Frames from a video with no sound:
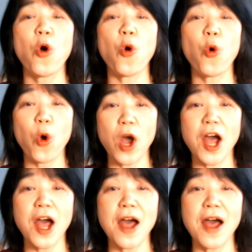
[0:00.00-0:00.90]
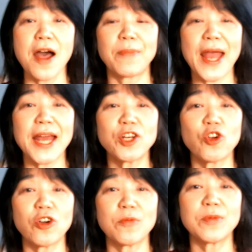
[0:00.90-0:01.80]
or band
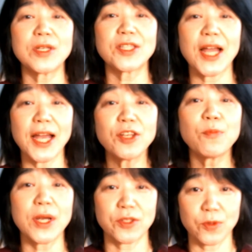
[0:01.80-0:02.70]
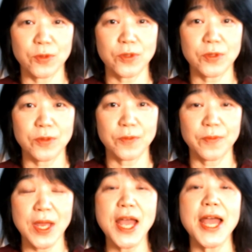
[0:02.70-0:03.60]
of tight muscles.
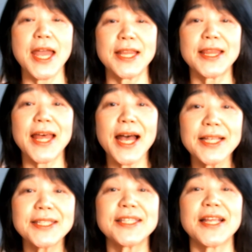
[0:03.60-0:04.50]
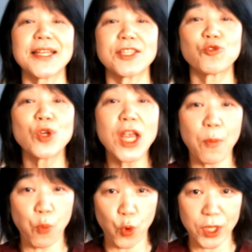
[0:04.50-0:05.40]
And that's the trigger
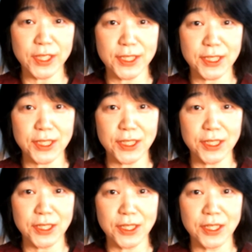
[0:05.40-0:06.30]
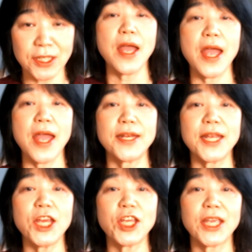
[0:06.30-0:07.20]
points. And
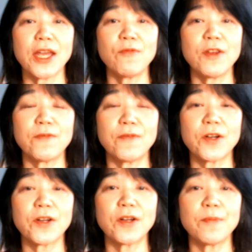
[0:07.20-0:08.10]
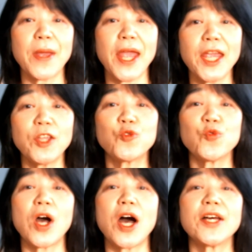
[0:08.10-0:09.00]
it can refer pain
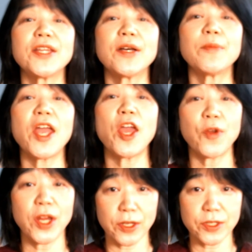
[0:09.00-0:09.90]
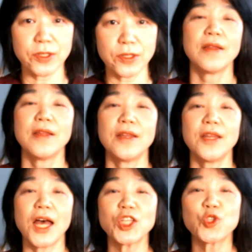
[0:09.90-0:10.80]
to other areas.
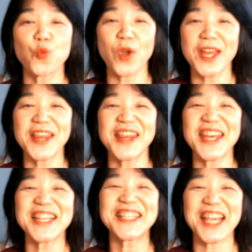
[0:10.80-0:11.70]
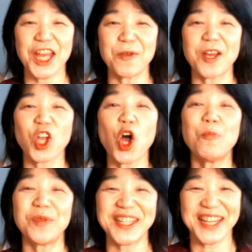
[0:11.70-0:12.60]
That's when things get
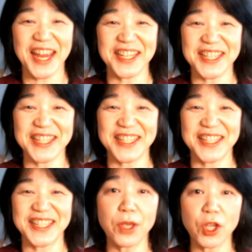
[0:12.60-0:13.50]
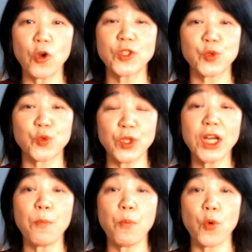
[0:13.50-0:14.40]
complicated. Because
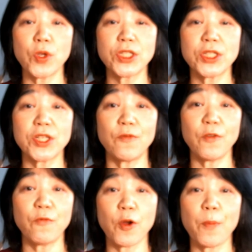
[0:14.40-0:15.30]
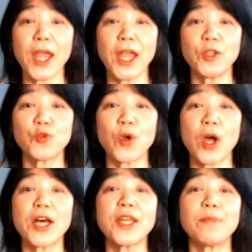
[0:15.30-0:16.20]
trigger points refer pain to
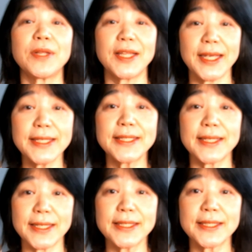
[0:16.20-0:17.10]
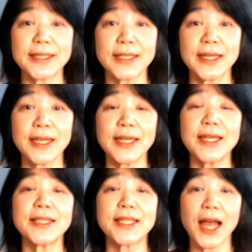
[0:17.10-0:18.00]
other places,
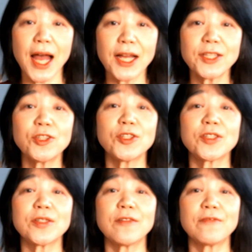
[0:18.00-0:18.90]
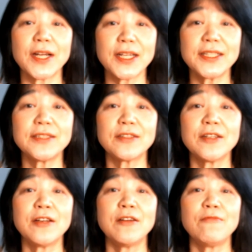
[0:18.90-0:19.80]
it's hard to find
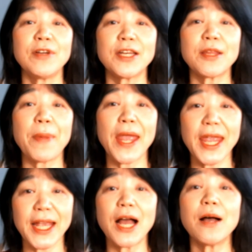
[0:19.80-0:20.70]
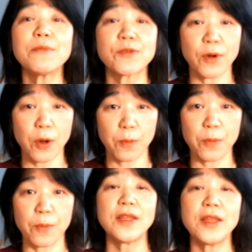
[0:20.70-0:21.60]
where the pain comes
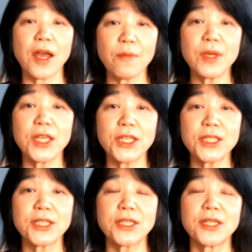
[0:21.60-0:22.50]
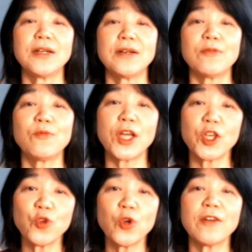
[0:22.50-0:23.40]
from. That means where
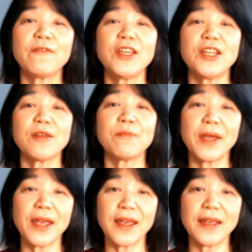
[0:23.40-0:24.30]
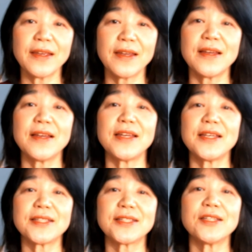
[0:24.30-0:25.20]
you are feeling pain
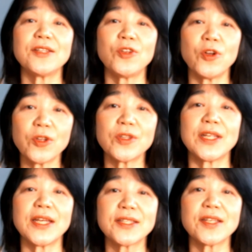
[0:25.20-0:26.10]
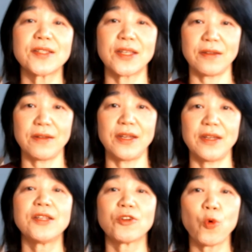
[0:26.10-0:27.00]
is not
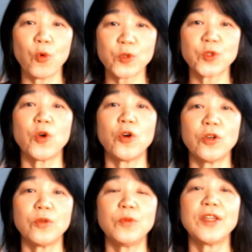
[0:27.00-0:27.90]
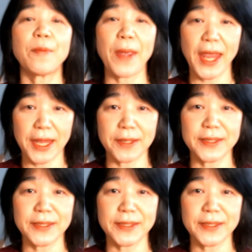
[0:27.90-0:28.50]
necessarily the cause of the pain.